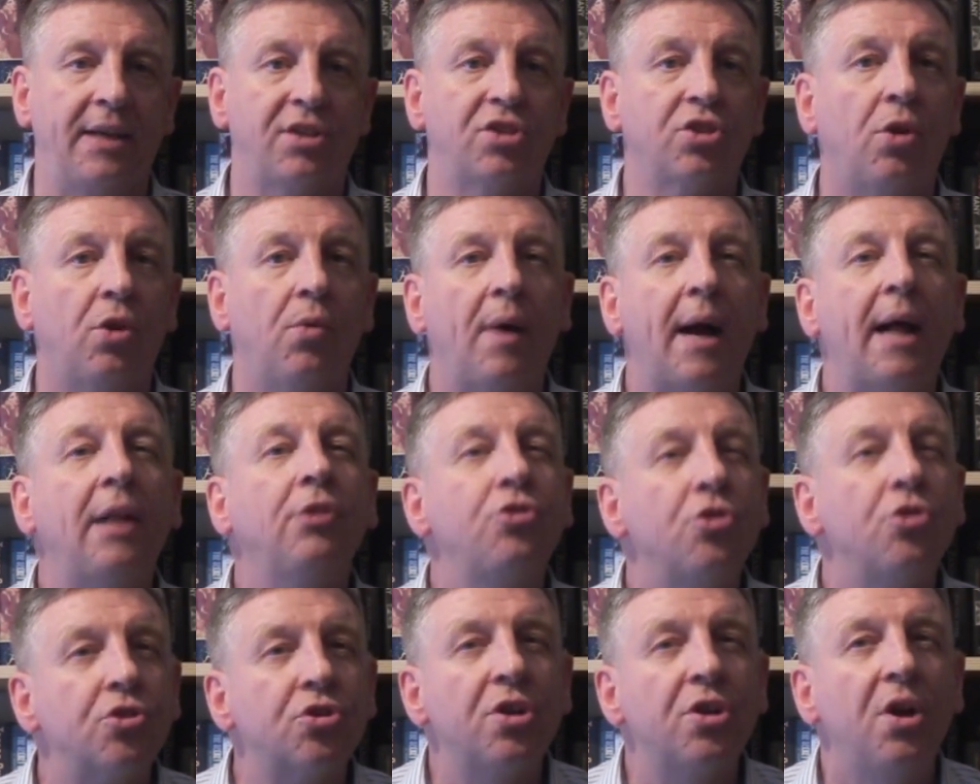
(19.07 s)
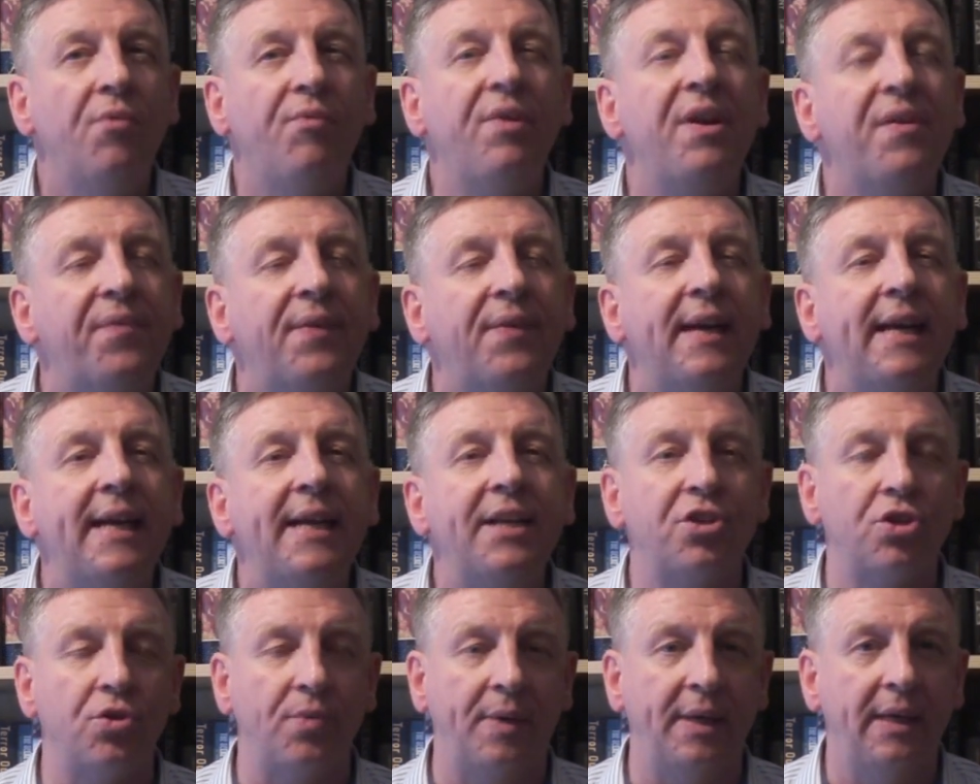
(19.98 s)
So I'll just refer
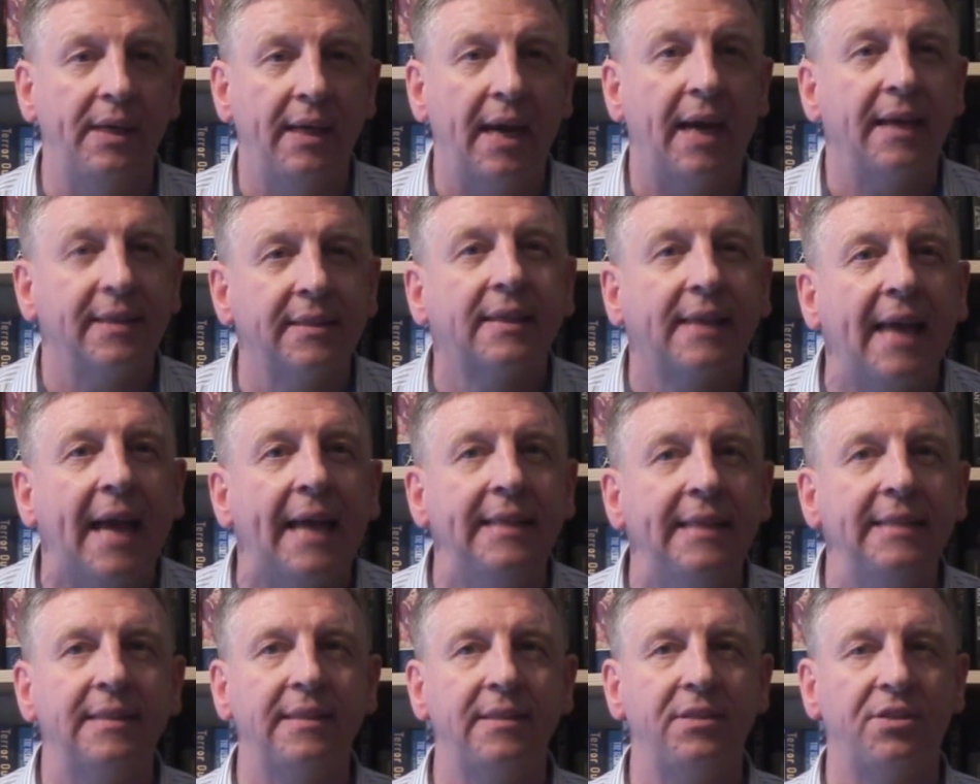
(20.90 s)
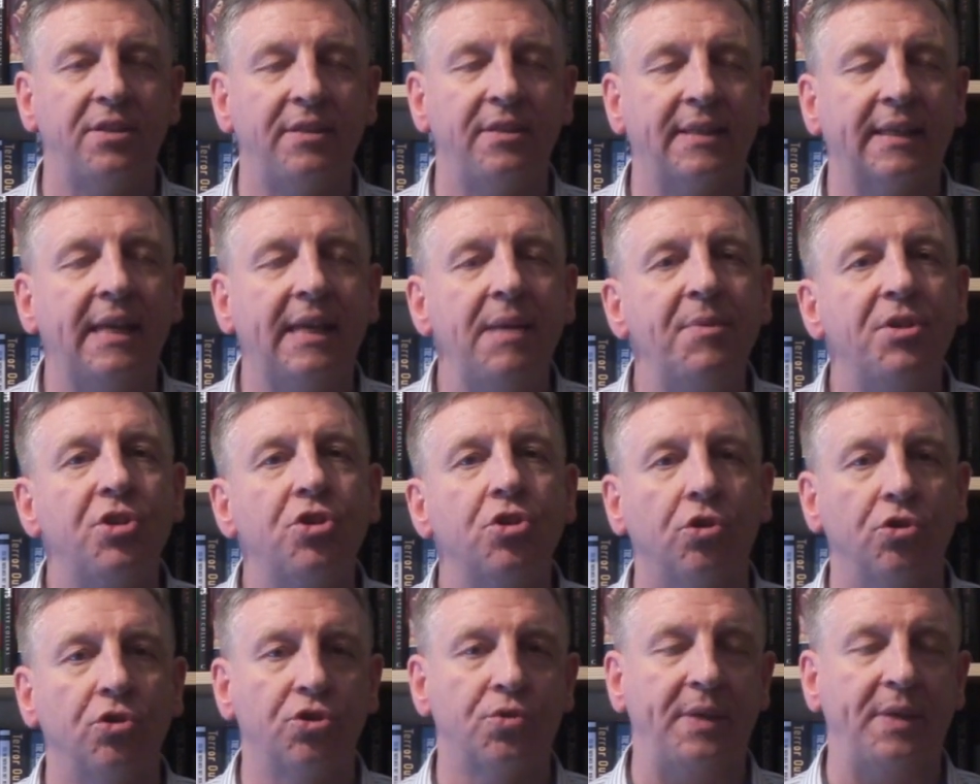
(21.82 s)
to it as Kensington to keep it
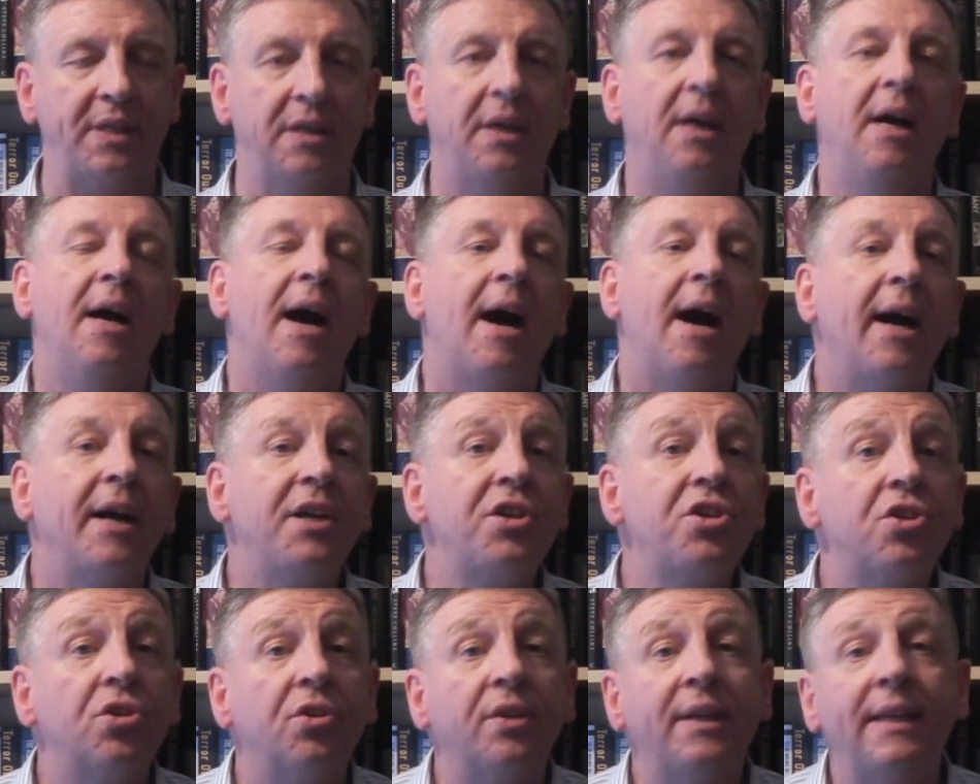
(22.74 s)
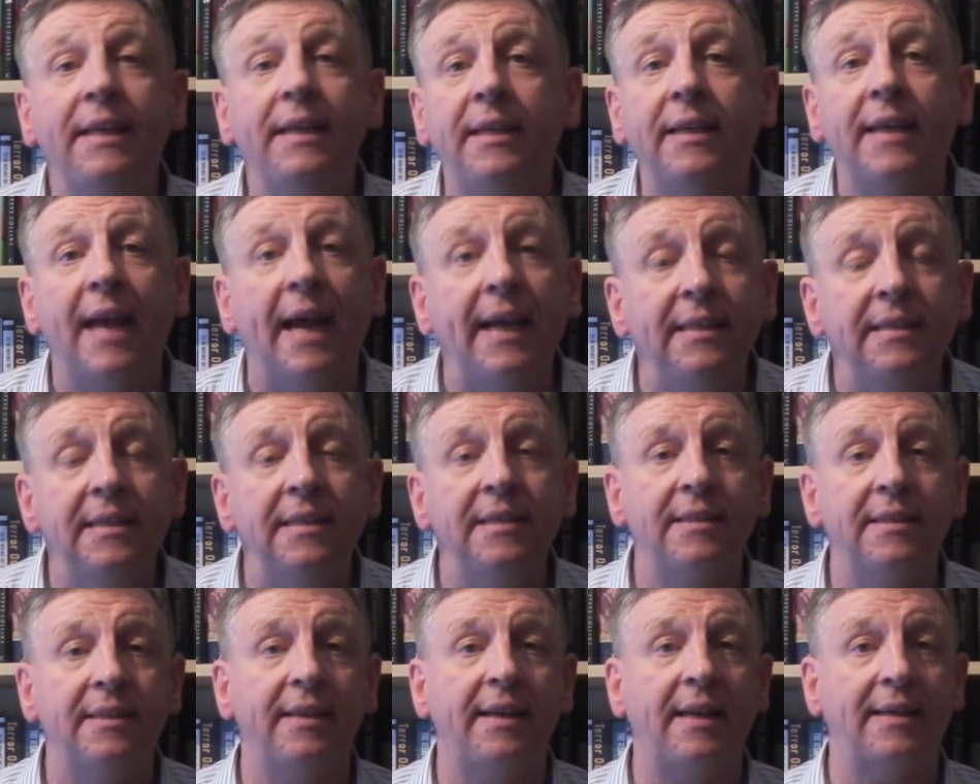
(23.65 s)
short and sweet. I stood in
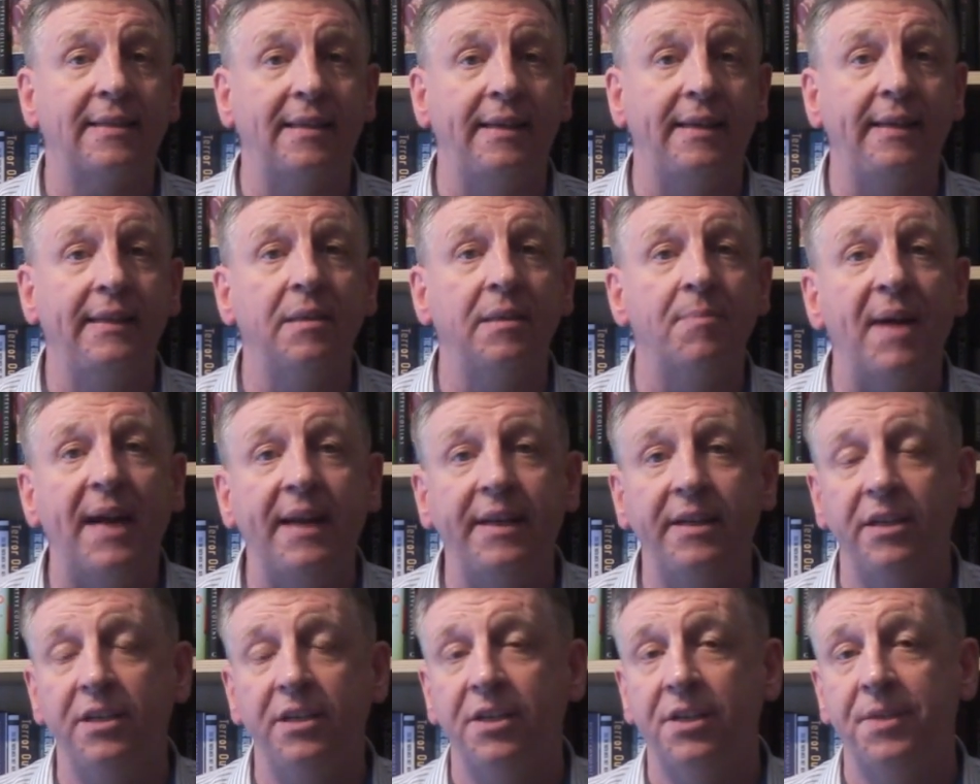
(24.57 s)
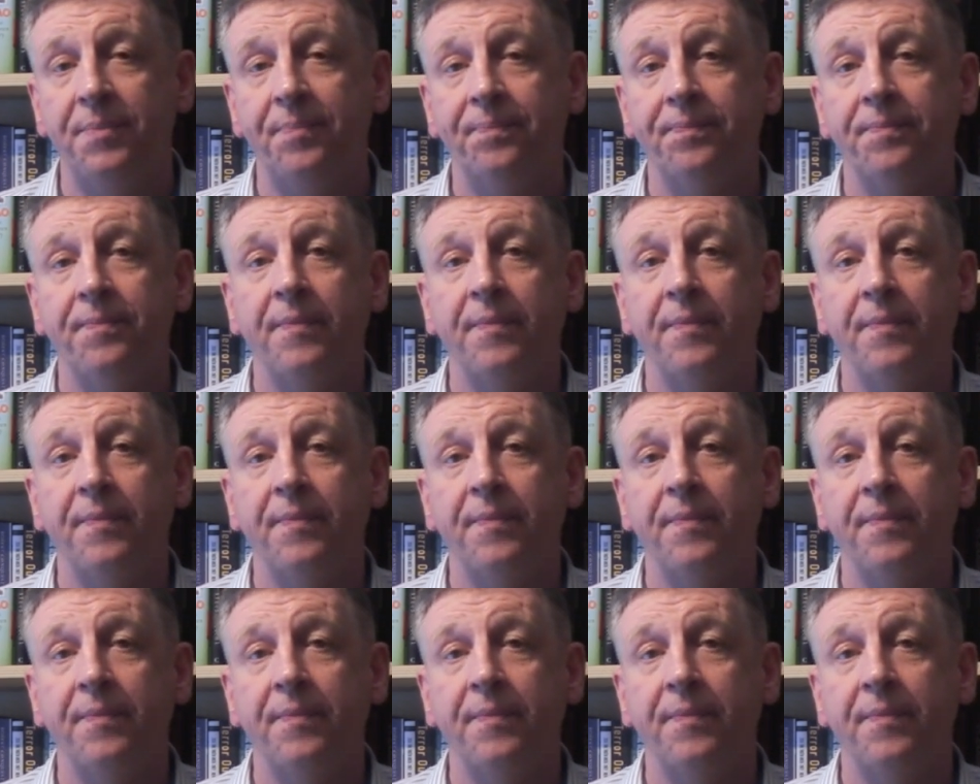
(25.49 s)
Kensington as an independent.